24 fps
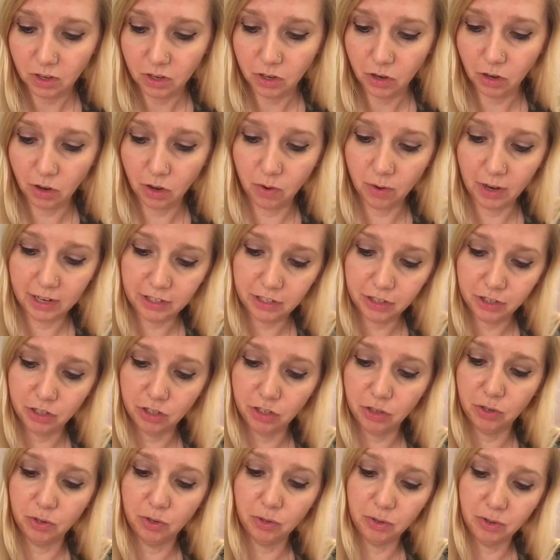you're going to
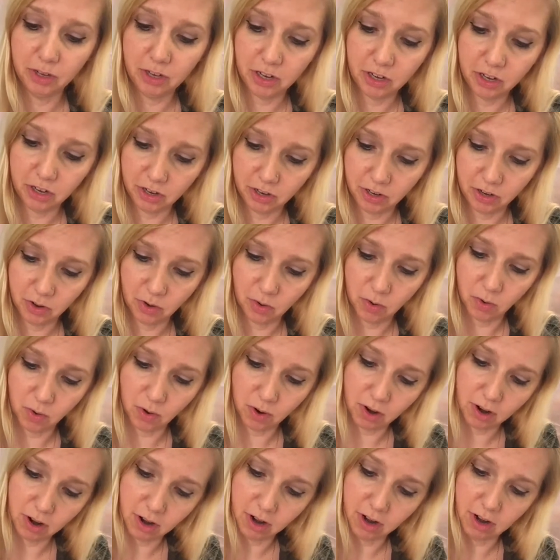do
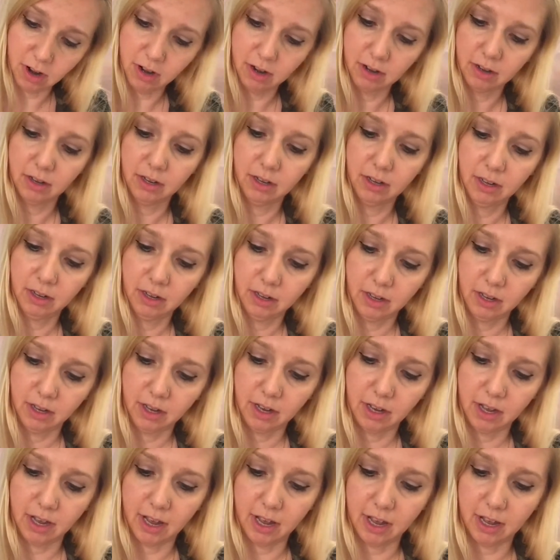your
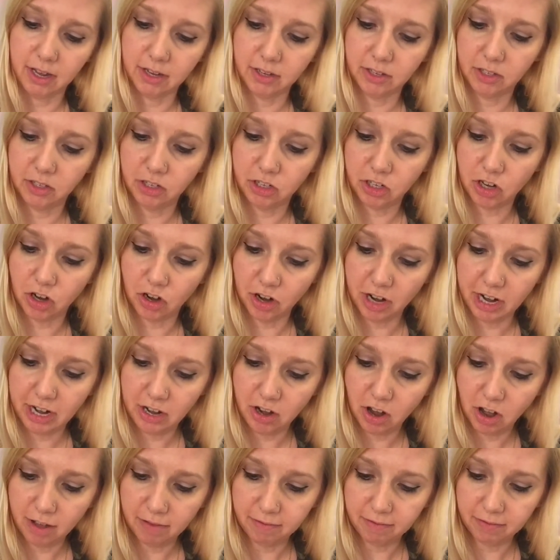starting
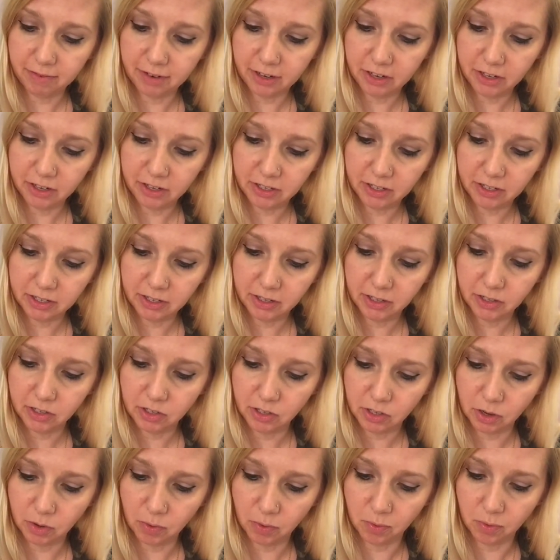knot first.
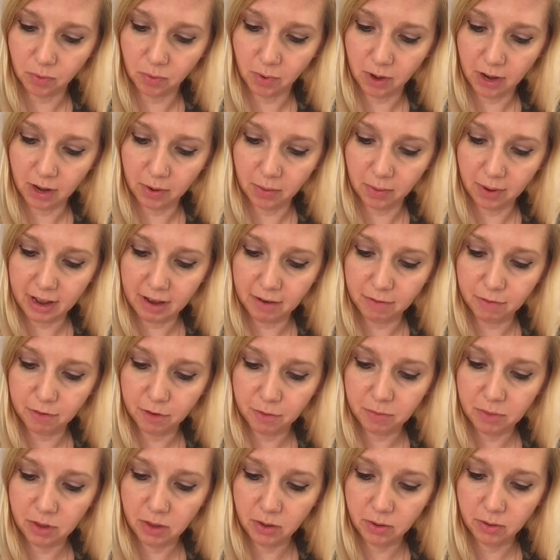So one away
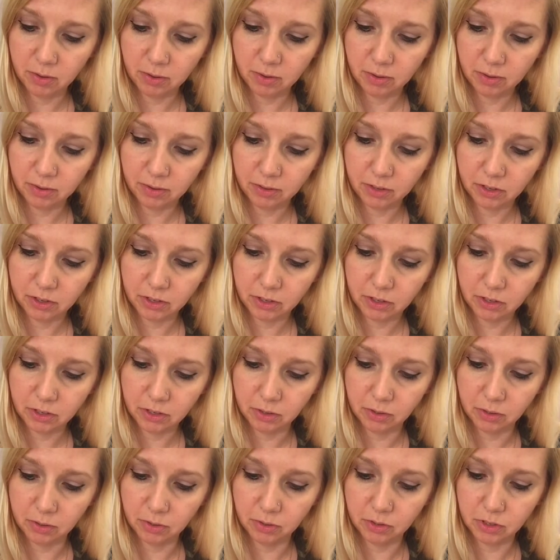from you,
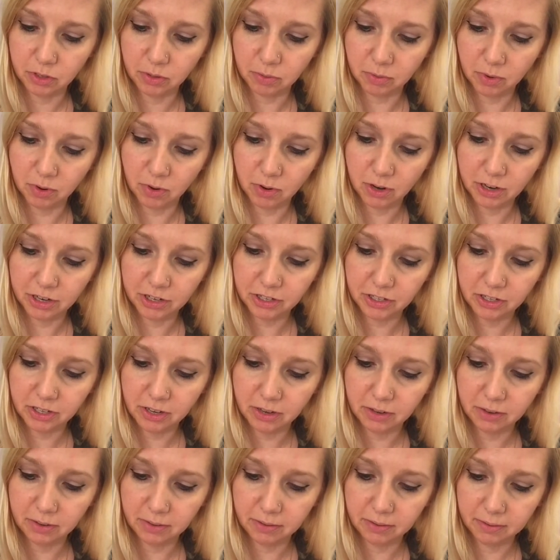two towards
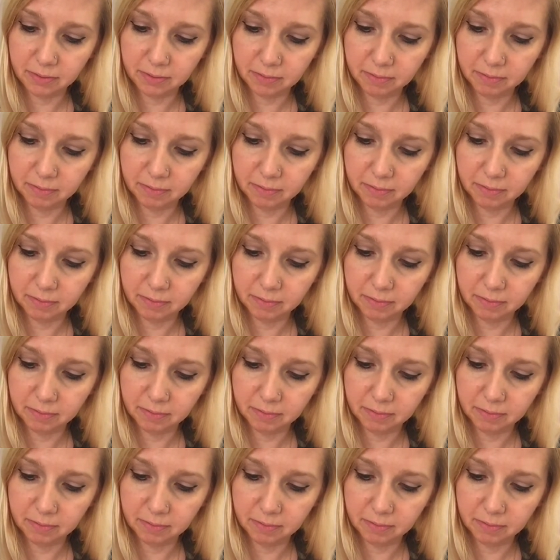you.